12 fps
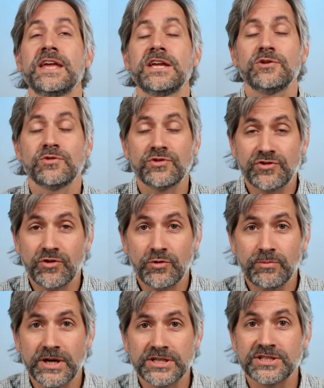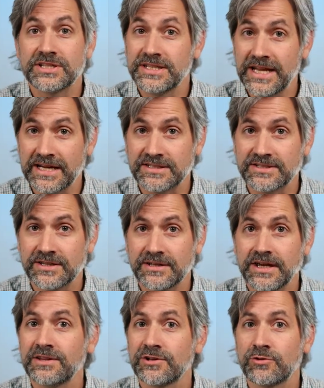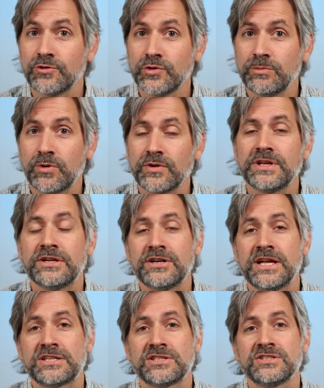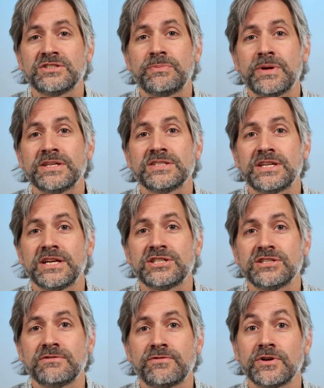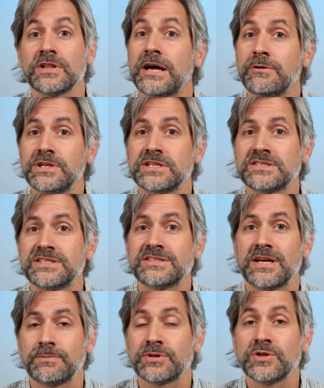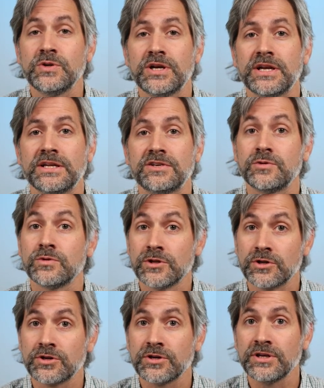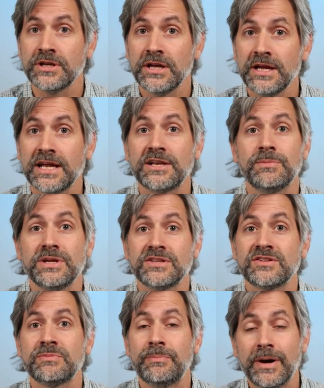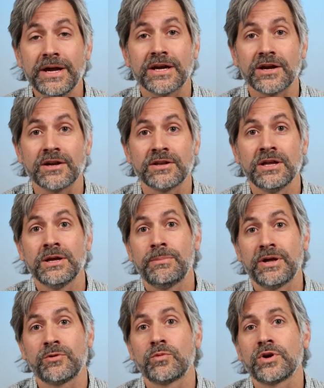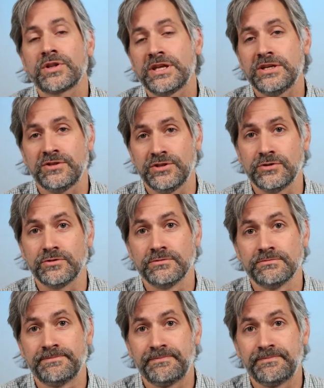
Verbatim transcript: Thank you so much to NASA and the crew aboard the International Space Station for allowing us this opportunity to learn and to be inspired by the work that you do.